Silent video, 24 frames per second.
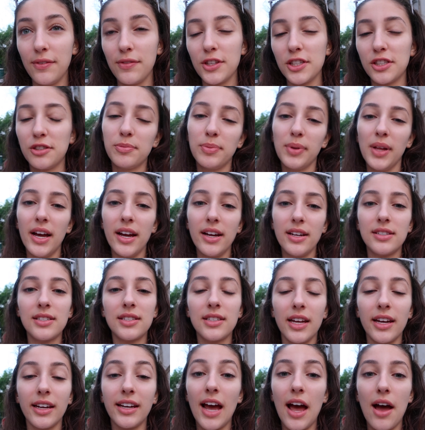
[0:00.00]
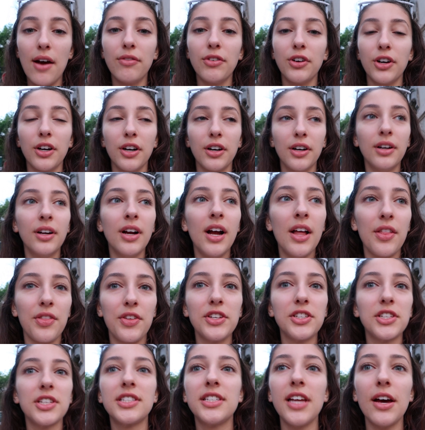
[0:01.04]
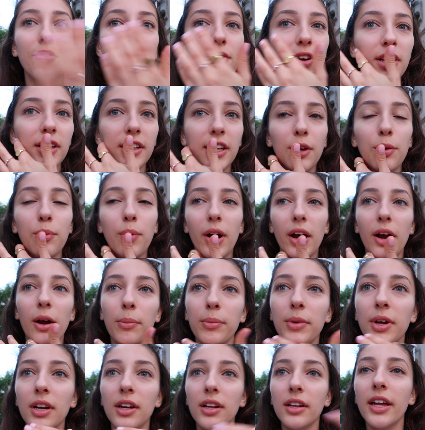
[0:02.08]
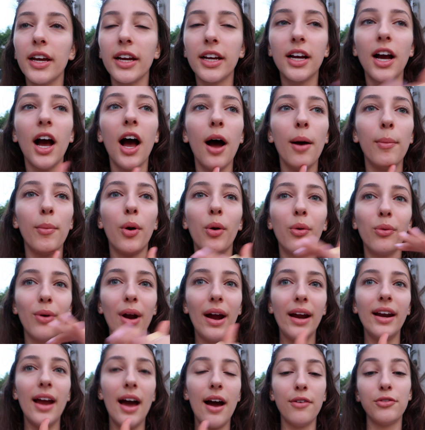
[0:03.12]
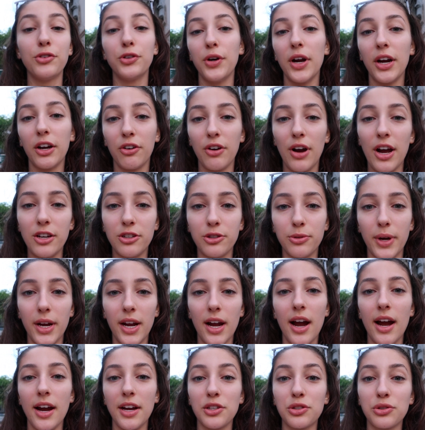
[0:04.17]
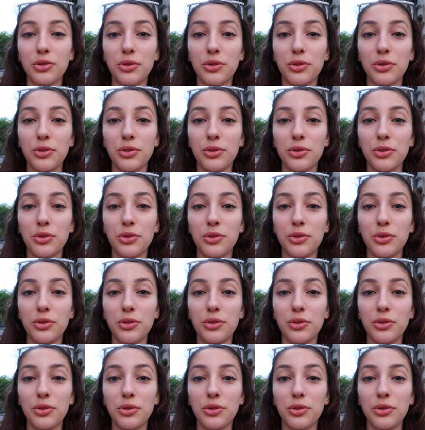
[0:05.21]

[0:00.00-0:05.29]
leave this place like ever. This is definitely where I'm gonna like come right after I graduate high